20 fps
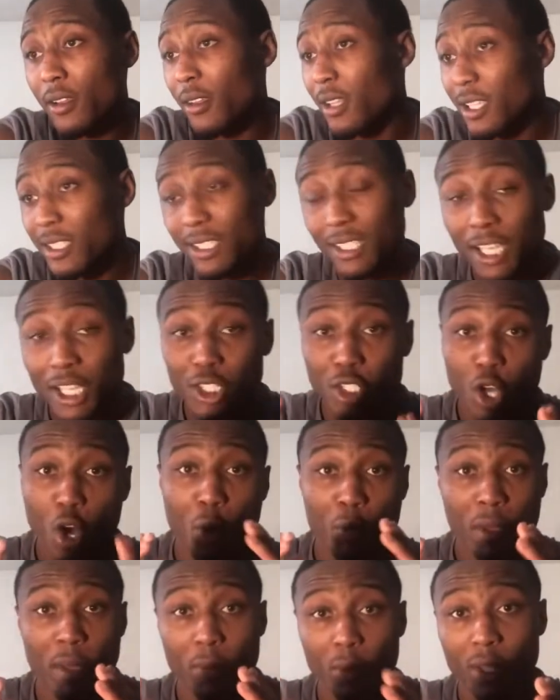listen, he
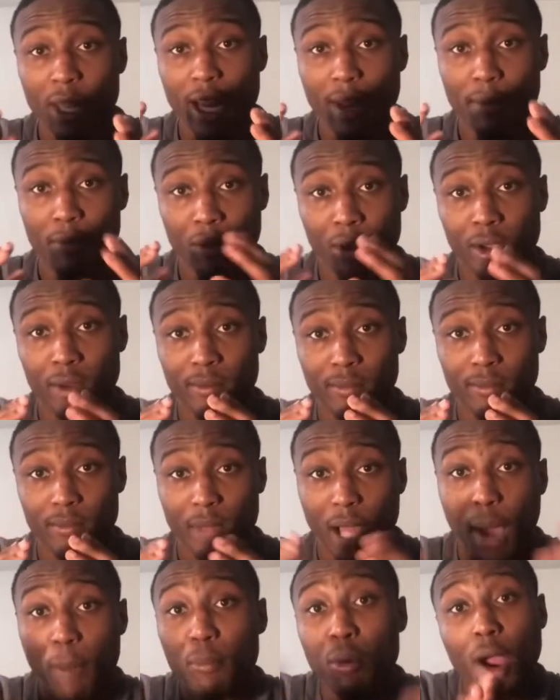told people that, bro,
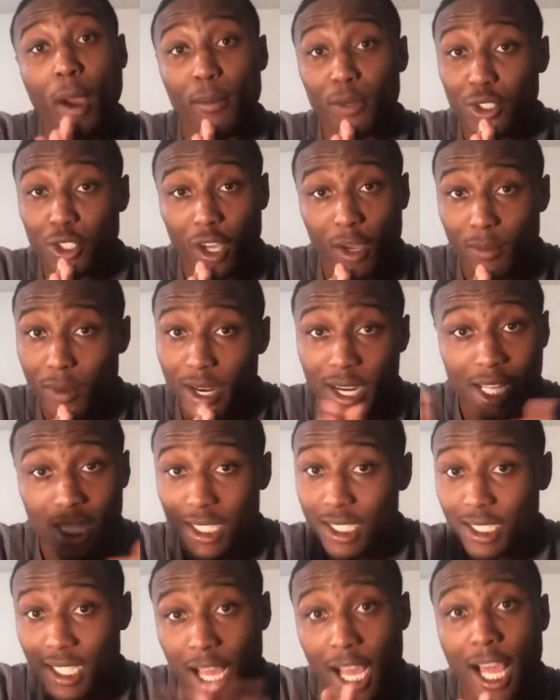I promise y'all, bro, this
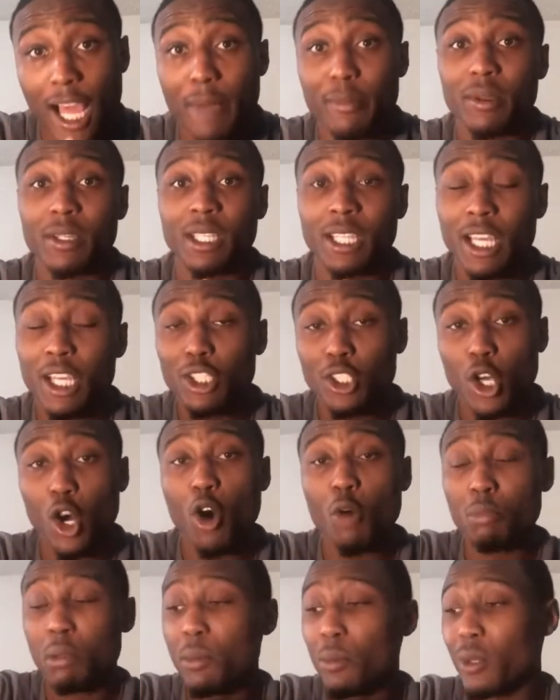did not happen. He
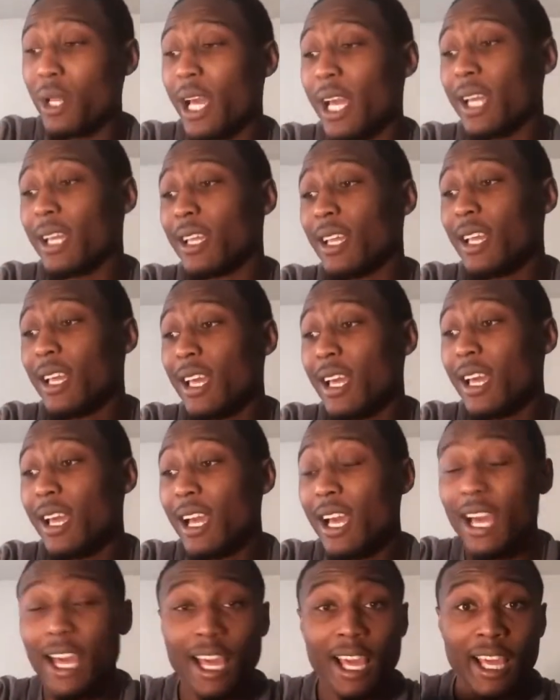told people that,
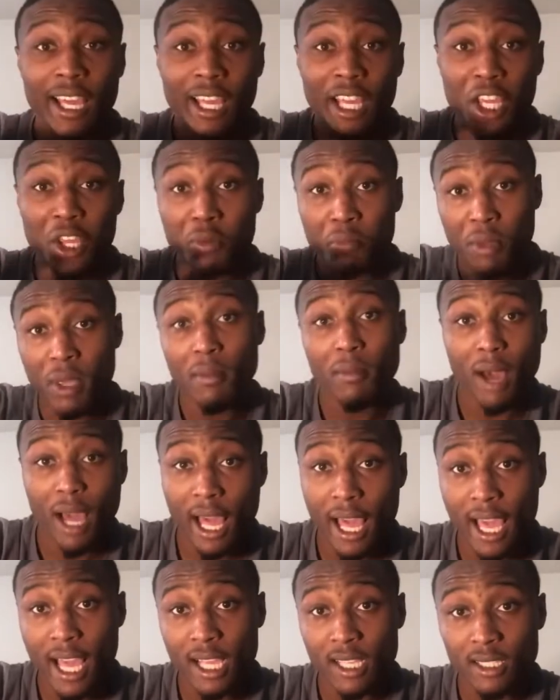he beat
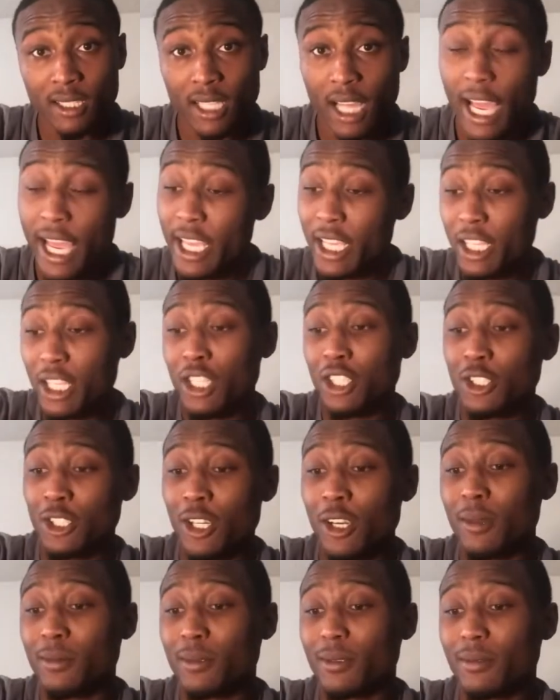my ass, I ain't get
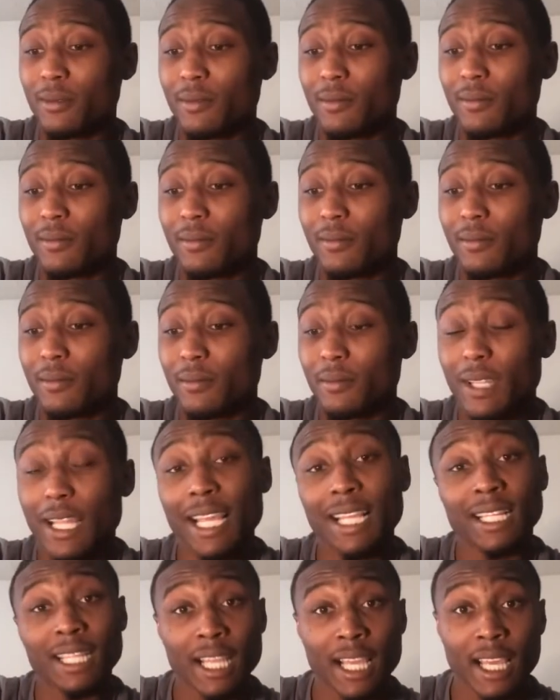jumped.
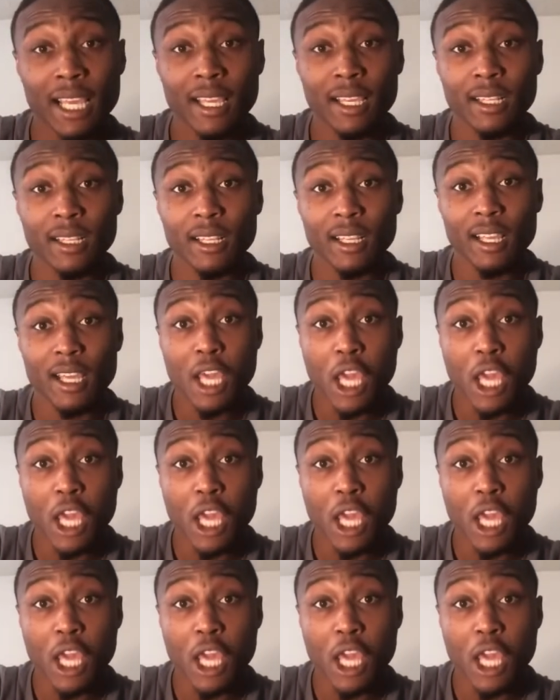And then,